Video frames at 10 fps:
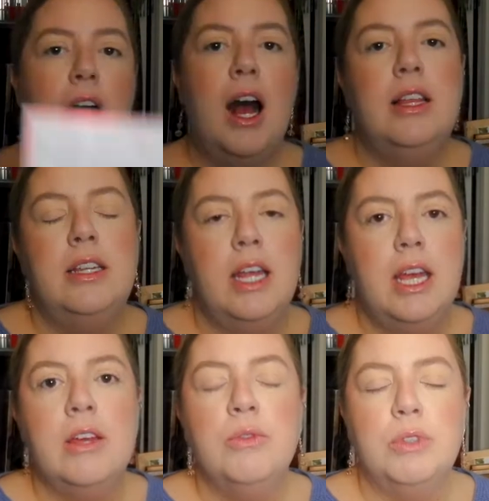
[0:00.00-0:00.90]

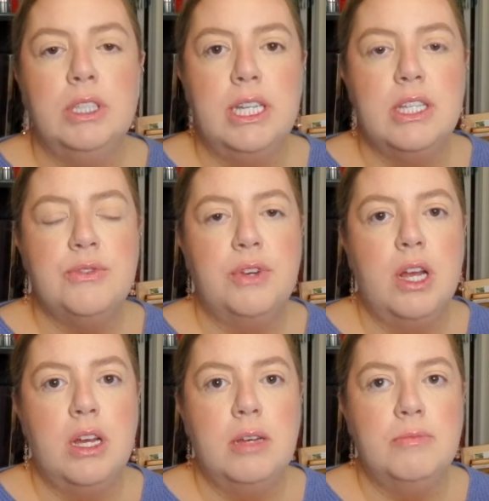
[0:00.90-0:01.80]
holiday release
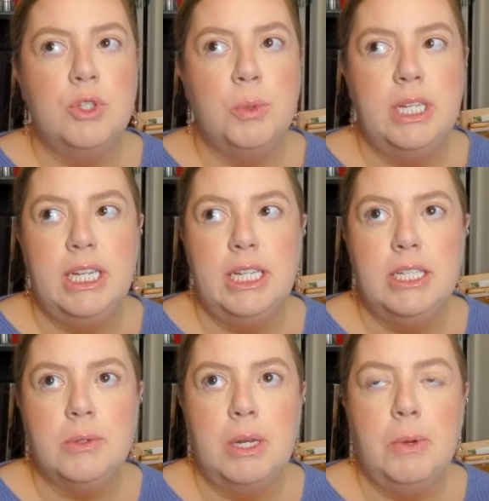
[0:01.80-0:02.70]
from
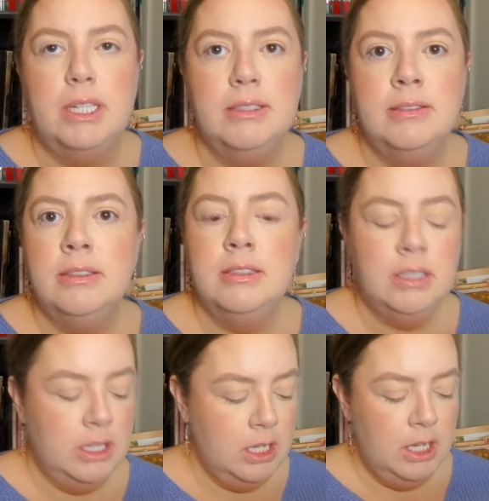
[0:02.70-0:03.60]
2021.
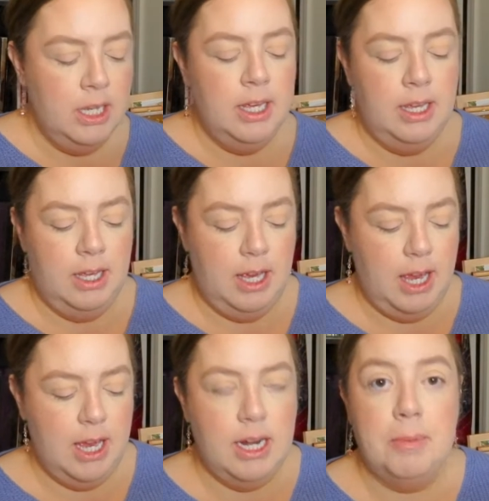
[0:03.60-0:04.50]

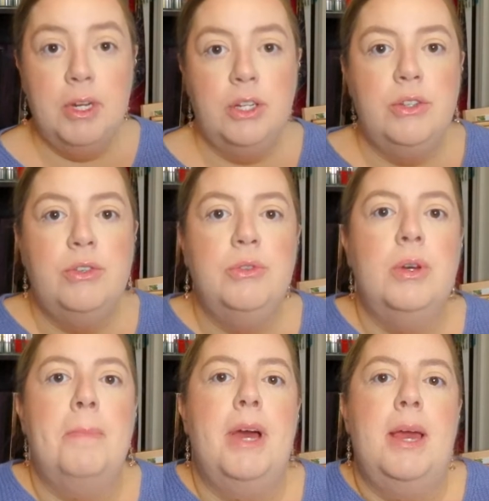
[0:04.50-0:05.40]
And I'm going to do
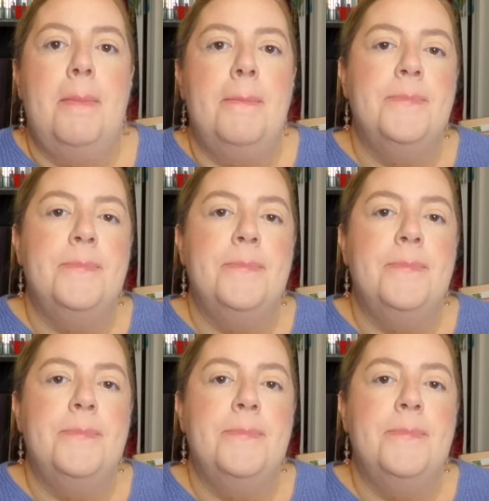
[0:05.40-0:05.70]
my